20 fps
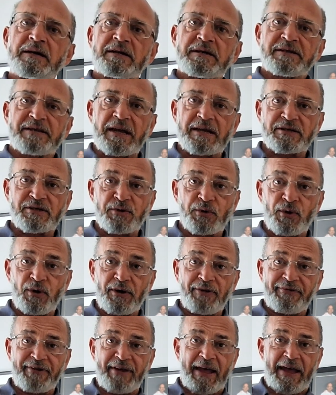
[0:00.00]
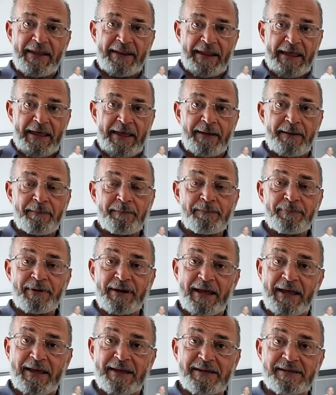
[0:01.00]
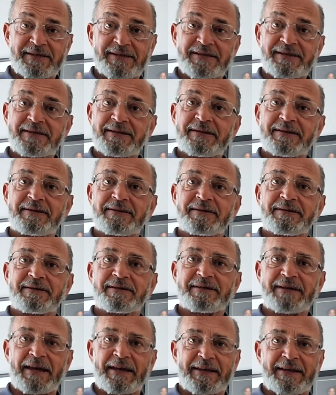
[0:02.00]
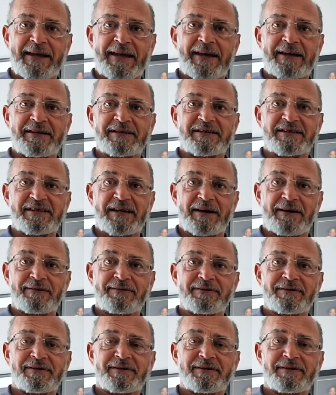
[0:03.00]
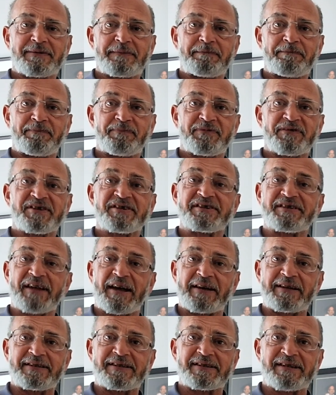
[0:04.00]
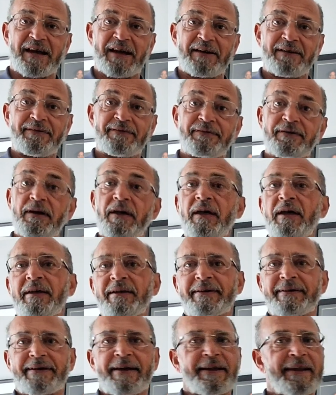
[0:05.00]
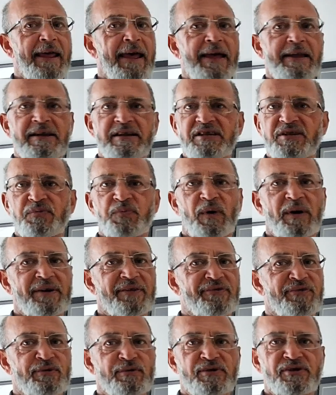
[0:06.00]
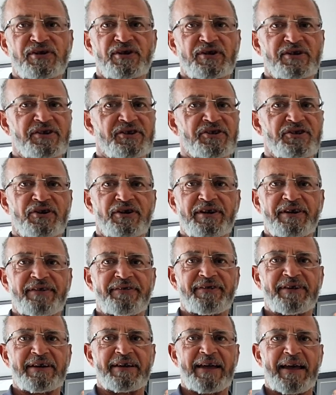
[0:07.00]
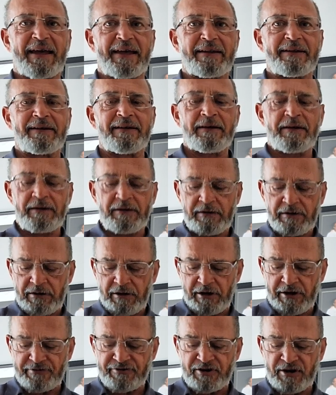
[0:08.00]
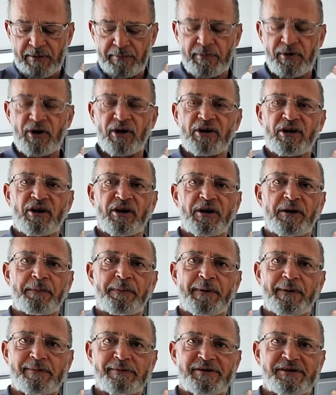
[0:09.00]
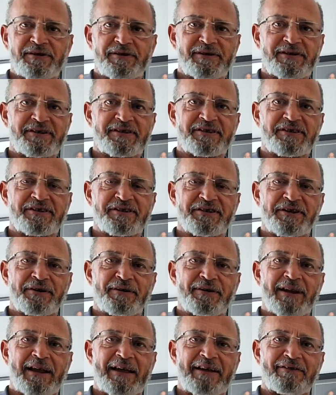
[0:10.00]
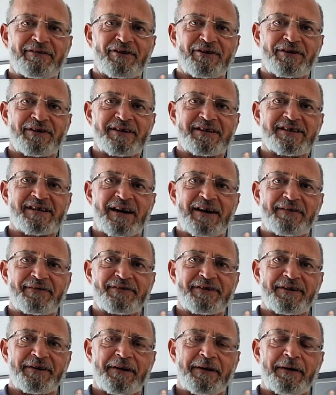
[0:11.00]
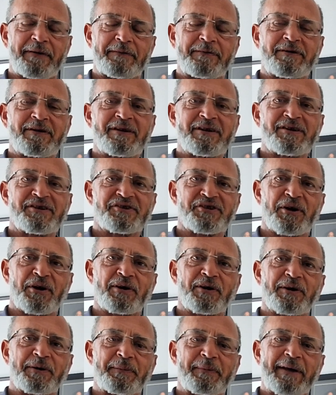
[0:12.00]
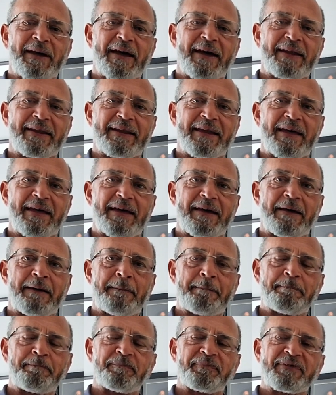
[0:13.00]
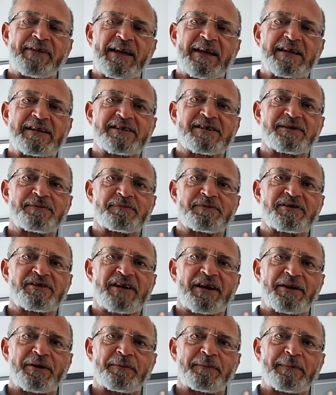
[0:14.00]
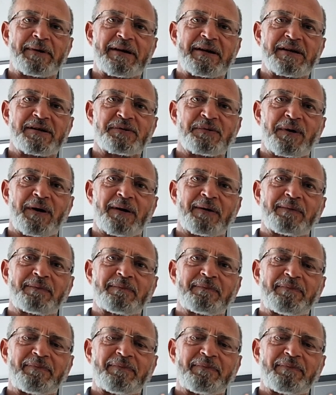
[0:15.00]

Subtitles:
So to all of you out there, please take care of yourselves, stay safe, get out in this wonderful sunshine if you can. I've got my lollipop duties to do later on this afternoon, so I'm going to be out there getting some sun on me as well.